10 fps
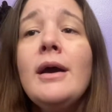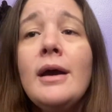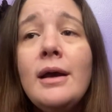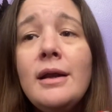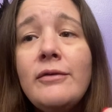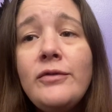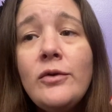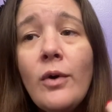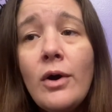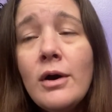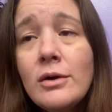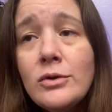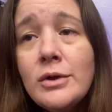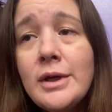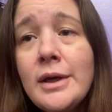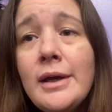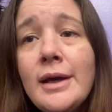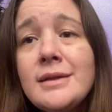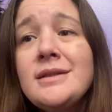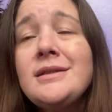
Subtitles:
And if you are looking at